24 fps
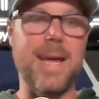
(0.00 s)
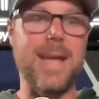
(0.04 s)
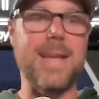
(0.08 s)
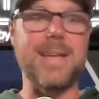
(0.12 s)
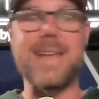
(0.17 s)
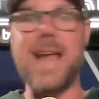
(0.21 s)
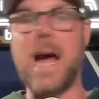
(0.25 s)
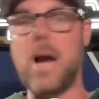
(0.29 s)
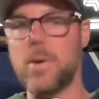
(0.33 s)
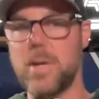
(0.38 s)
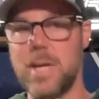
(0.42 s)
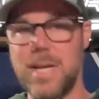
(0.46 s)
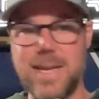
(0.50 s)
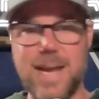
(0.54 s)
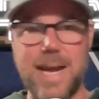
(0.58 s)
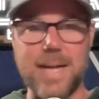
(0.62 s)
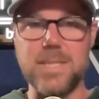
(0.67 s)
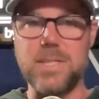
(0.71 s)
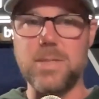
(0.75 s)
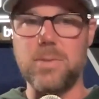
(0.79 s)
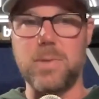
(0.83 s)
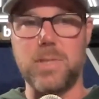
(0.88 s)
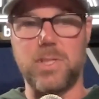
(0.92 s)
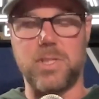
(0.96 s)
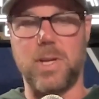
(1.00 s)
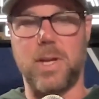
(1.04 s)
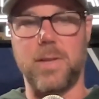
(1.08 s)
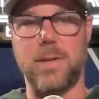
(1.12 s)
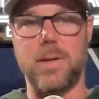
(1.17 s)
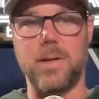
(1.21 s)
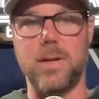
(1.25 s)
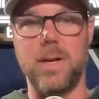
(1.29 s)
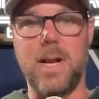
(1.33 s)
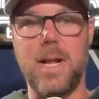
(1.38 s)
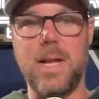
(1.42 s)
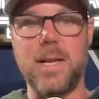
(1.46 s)
now connect to each
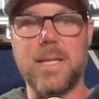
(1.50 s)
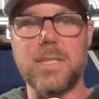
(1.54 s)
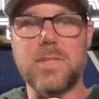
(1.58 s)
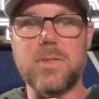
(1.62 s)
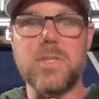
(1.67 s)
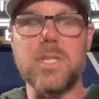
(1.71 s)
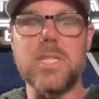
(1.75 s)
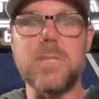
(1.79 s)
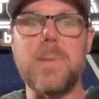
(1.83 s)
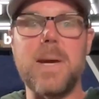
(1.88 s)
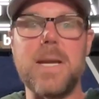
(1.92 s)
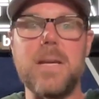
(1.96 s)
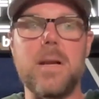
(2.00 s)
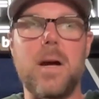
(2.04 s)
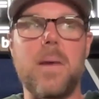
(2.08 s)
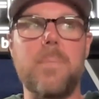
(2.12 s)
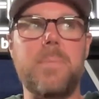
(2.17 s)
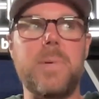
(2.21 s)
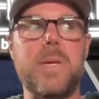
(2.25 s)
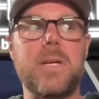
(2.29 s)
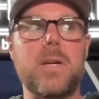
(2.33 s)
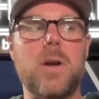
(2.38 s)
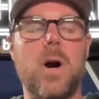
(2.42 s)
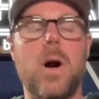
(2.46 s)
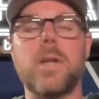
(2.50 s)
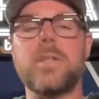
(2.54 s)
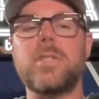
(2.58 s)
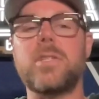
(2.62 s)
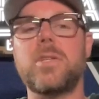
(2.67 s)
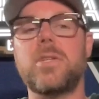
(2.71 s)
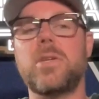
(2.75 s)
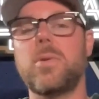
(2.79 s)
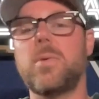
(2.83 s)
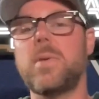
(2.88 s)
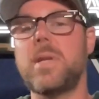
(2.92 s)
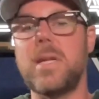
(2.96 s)
other. Because there just might not be
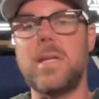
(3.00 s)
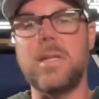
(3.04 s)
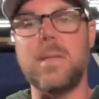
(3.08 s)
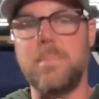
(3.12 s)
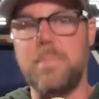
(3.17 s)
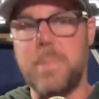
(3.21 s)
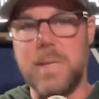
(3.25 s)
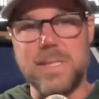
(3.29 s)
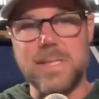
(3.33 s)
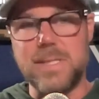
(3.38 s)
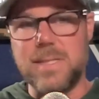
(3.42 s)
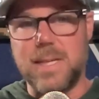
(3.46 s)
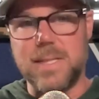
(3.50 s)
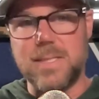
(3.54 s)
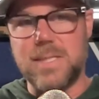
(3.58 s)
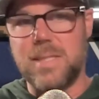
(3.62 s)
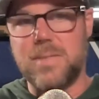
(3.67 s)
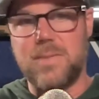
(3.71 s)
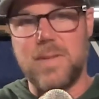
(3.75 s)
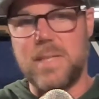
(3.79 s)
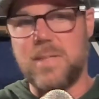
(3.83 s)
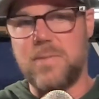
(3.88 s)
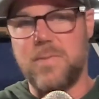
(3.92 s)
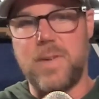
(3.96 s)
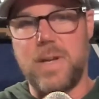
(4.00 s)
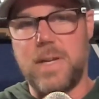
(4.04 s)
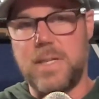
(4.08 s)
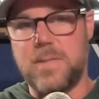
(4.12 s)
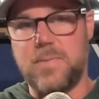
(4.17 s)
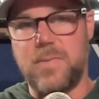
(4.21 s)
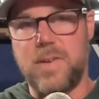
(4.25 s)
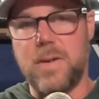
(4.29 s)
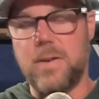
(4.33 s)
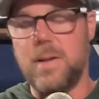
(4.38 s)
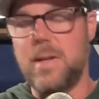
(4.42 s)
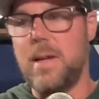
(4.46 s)
continuity in the business. It's, it's, it's
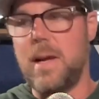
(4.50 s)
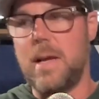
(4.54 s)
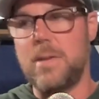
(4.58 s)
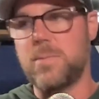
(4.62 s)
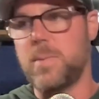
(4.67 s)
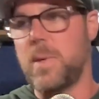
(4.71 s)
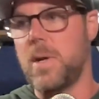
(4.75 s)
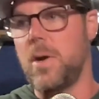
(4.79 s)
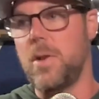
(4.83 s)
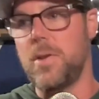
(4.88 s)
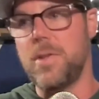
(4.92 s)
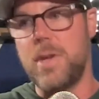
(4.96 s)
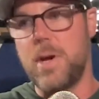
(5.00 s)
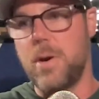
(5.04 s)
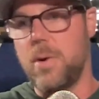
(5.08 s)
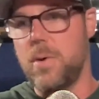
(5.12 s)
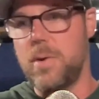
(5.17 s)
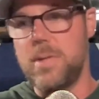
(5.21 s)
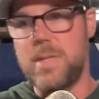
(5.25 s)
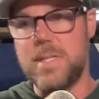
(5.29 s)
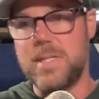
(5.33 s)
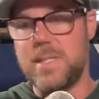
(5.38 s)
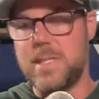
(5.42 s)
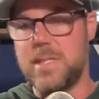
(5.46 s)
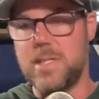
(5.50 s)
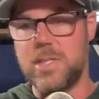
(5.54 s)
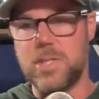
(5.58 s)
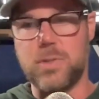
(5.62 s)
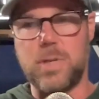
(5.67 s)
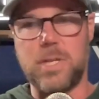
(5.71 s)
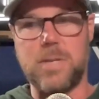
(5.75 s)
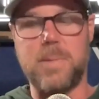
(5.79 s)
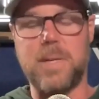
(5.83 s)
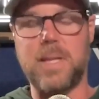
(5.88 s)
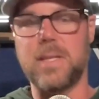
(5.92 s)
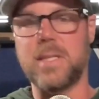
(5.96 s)
very, as we all know in this
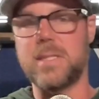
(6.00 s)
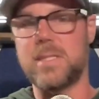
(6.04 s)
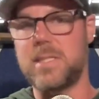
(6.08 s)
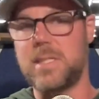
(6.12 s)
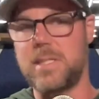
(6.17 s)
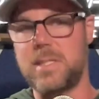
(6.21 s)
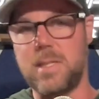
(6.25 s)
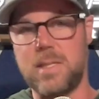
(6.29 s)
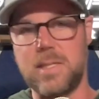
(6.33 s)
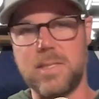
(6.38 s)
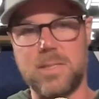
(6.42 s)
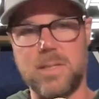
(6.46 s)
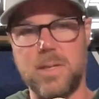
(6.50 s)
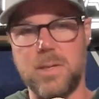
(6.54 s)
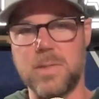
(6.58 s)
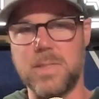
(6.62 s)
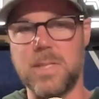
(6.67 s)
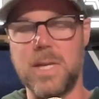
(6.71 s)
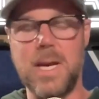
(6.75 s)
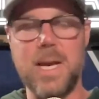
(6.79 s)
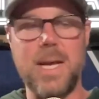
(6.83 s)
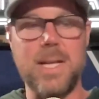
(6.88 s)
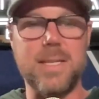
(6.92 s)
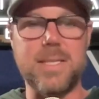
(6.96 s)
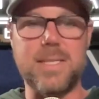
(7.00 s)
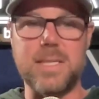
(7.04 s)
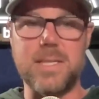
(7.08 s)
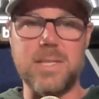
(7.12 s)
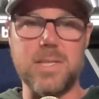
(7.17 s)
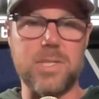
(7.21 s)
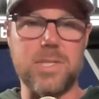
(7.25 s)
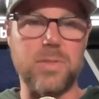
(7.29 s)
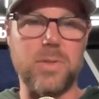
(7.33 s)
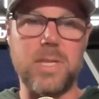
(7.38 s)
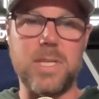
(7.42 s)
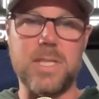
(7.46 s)
industry, anybody listening to this knows this
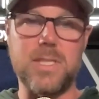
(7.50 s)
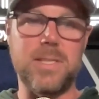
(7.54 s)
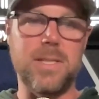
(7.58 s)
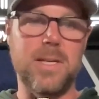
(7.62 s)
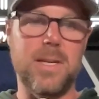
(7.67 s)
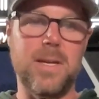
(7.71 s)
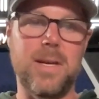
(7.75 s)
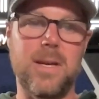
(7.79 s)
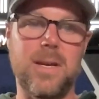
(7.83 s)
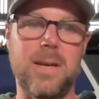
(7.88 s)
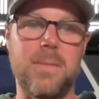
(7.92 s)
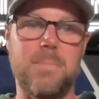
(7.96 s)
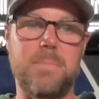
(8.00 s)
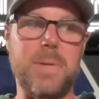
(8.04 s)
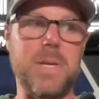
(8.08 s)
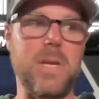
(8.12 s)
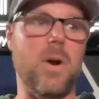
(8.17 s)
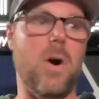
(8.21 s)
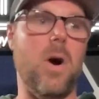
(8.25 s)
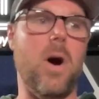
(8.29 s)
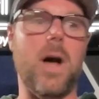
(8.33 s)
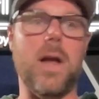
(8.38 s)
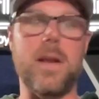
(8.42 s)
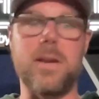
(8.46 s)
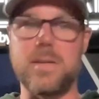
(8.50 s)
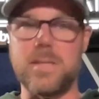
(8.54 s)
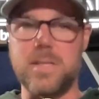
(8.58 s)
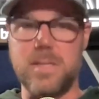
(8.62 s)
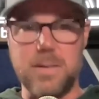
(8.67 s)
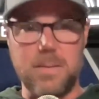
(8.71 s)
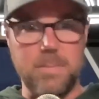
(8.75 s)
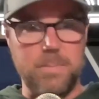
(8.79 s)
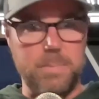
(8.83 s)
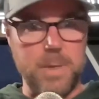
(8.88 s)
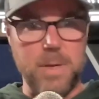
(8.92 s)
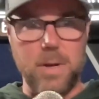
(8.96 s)
industry is beyond
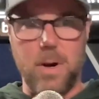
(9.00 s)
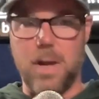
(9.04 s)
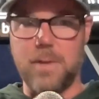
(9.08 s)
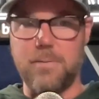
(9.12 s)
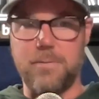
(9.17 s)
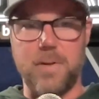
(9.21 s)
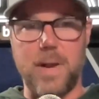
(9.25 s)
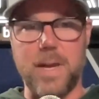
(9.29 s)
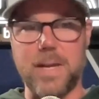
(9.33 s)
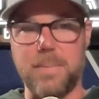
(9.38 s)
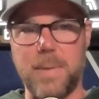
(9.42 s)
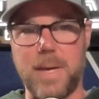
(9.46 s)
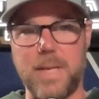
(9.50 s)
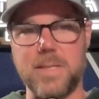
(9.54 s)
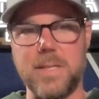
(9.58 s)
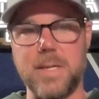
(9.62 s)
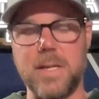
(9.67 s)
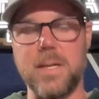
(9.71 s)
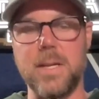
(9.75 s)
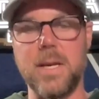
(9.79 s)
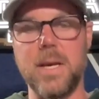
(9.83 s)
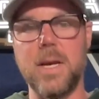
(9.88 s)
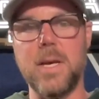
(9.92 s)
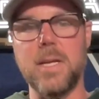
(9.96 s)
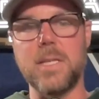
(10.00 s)
beyond fragmented.